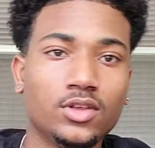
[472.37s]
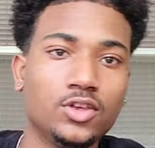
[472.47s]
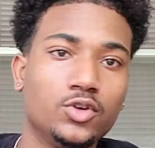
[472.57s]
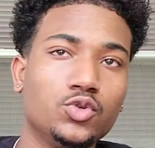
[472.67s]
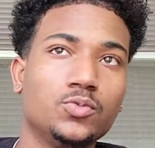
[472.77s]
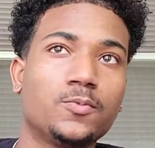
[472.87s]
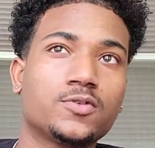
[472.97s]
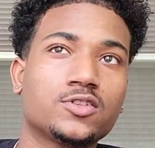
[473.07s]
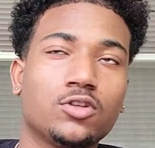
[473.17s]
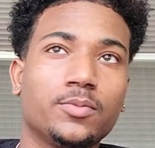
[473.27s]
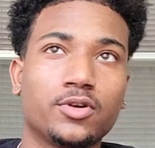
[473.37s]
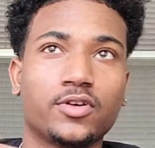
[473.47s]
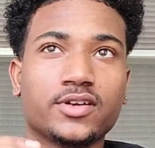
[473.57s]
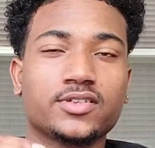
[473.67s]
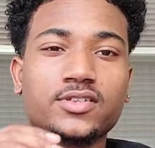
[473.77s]
you slowly
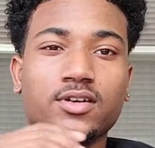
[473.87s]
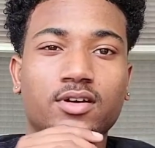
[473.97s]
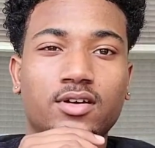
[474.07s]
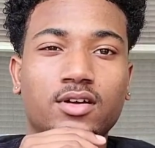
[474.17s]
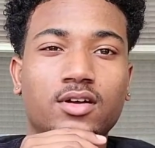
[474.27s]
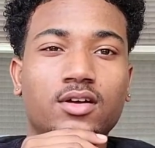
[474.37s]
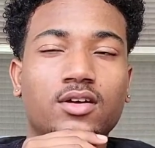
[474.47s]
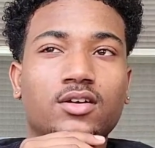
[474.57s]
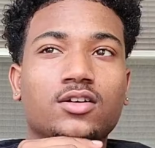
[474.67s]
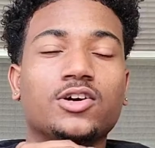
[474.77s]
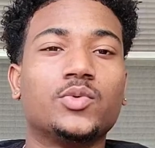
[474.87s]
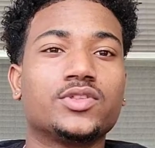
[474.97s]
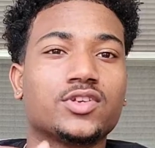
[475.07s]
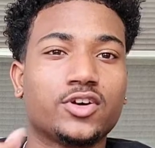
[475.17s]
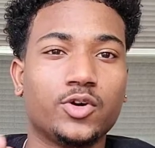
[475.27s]
progress to go
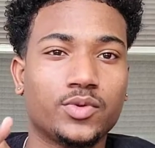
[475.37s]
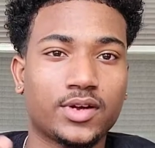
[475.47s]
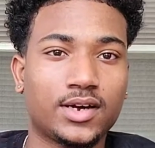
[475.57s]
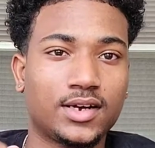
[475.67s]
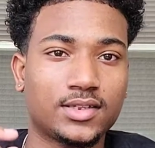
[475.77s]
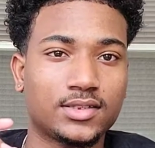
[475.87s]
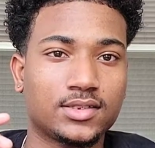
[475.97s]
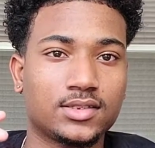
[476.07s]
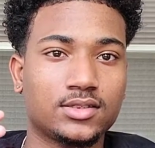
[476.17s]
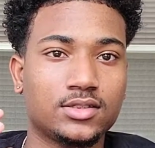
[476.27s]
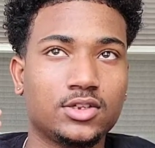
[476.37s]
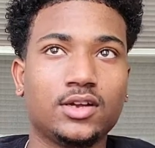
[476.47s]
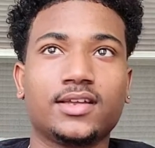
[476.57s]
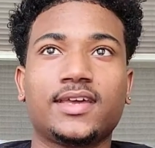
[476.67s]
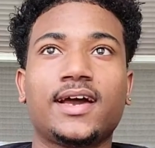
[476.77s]
into Khotan Khan's,
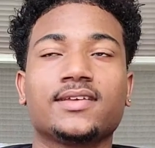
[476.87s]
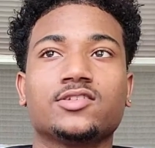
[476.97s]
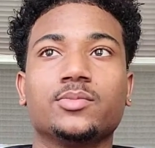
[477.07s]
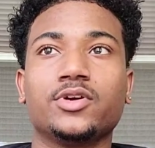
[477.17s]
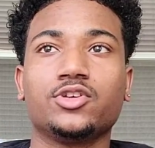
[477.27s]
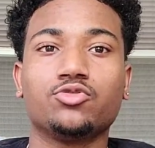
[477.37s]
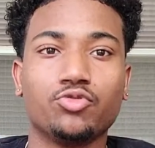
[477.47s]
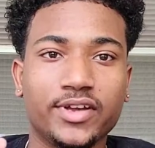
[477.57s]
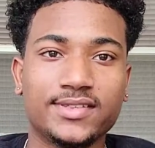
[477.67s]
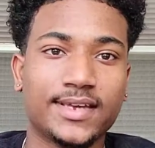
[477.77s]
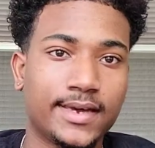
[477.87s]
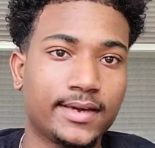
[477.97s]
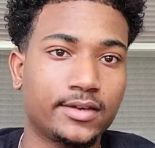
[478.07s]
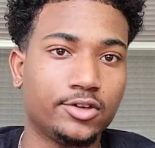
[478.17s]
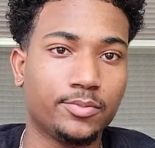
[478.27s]
not the castle, but you're
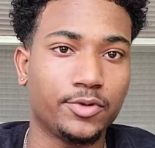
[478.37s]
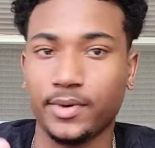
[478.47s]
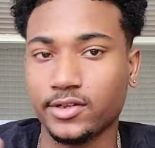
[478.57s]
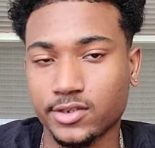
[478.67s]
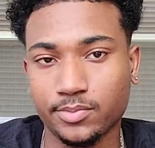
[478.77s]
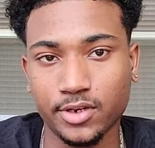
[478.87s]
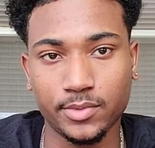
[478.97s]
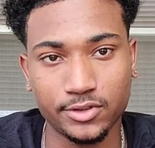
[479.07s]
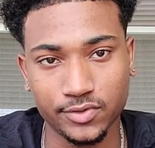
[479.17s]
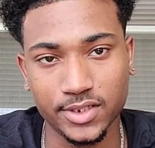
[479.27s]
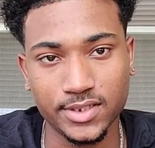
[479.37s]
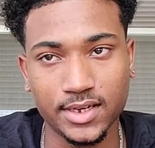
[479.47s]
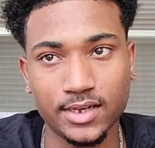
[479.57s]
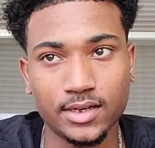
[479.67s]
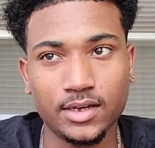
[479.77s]
about to pretty much
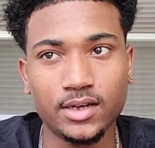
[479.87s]
retake